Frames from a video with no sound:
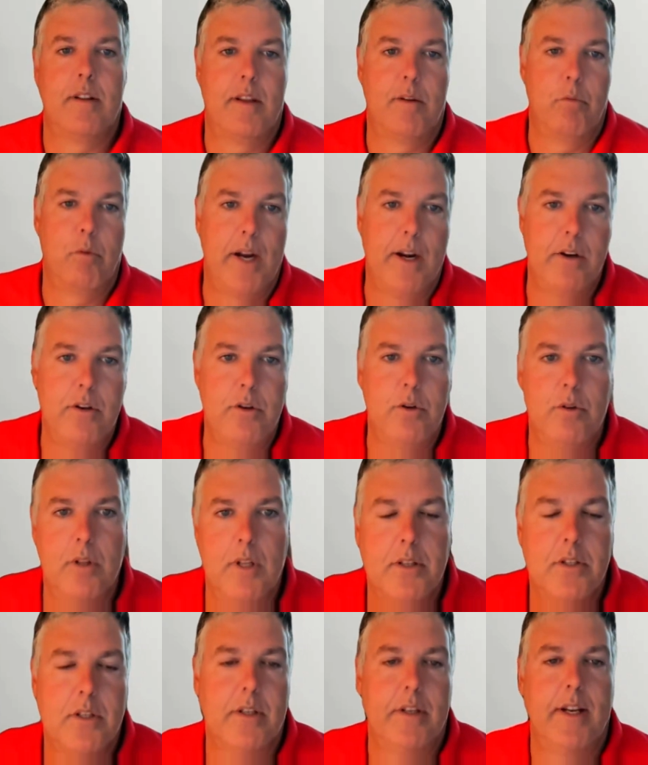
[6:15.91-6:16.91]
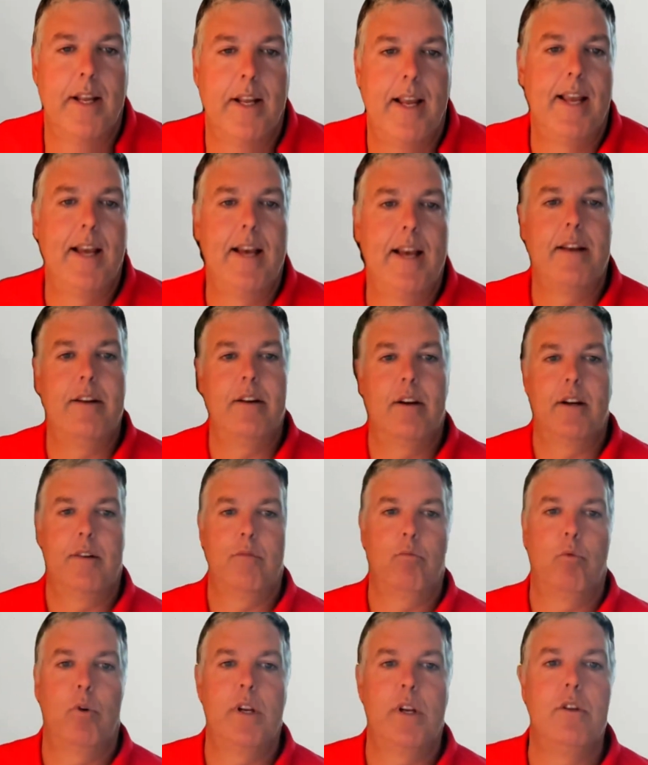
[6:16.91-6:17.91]
why don't you listen to Ed
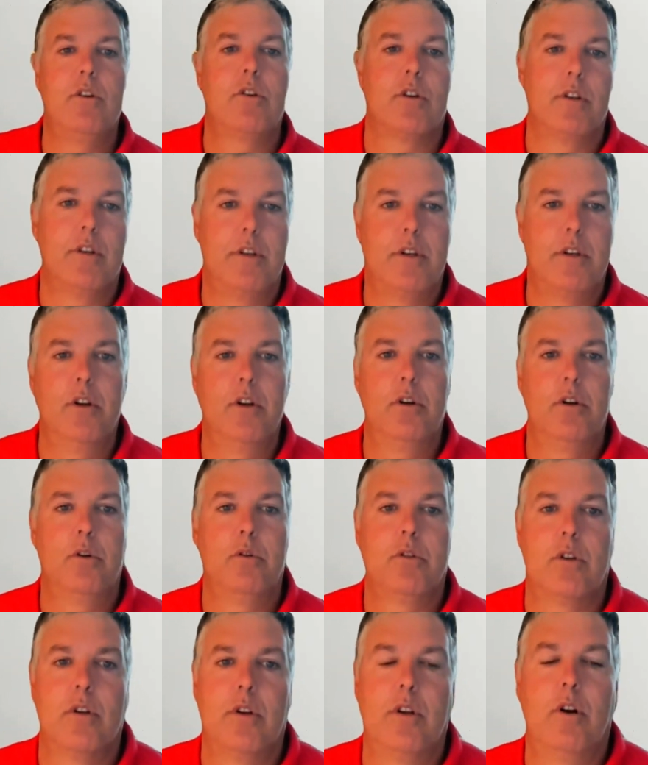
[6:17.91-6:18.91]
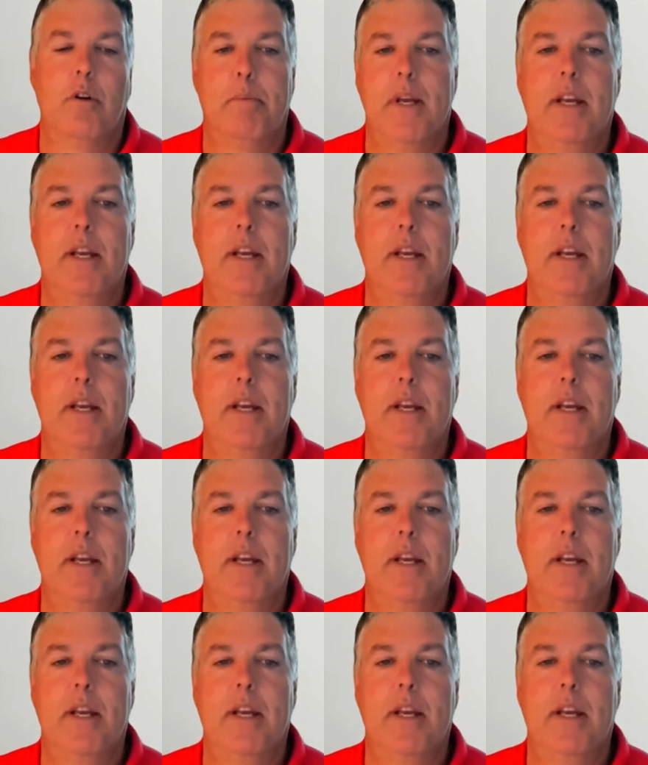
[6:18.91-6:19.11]
on what you should do so you don't